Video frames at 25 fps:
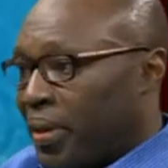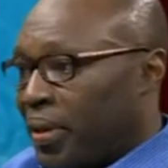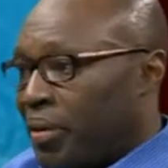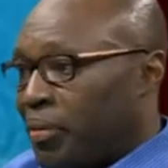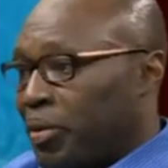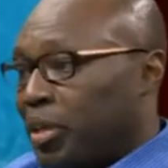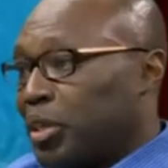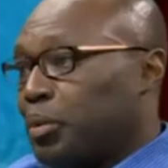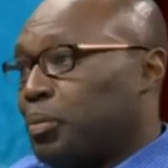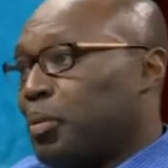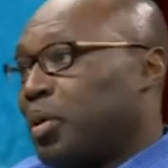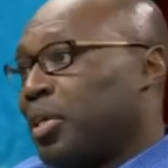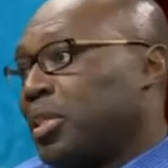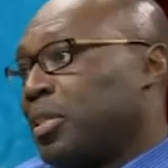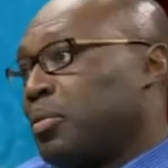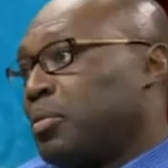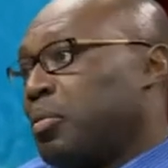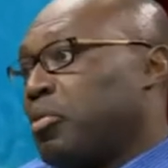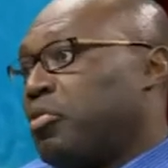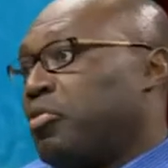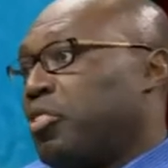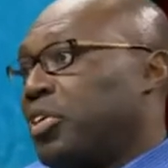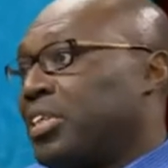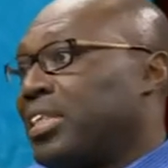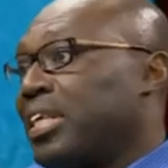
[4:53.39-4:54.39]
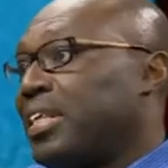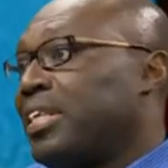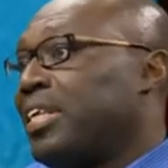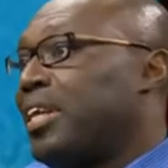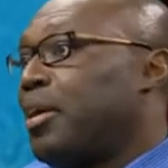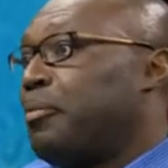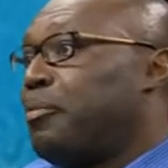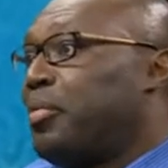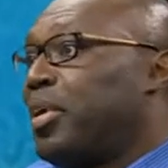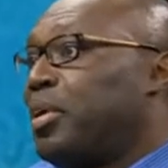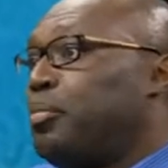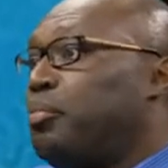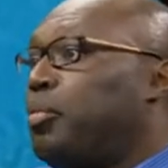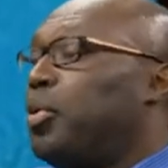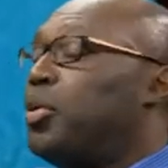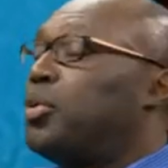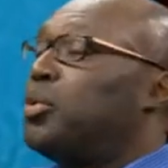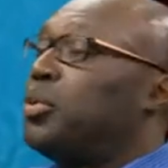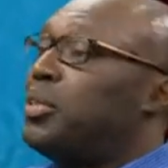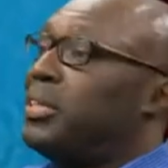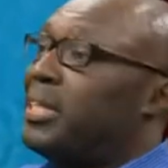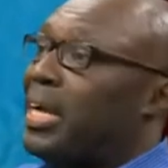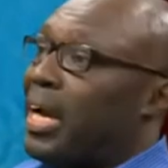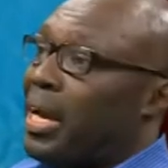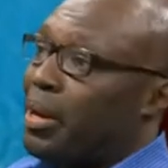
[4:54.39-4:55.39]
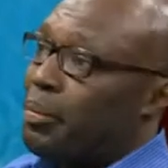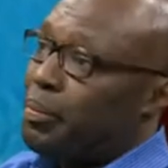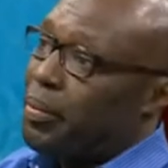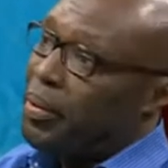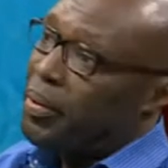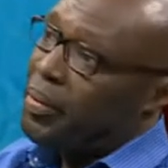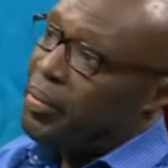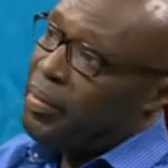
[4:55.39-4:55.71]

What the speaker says: responsible for setting up the prototype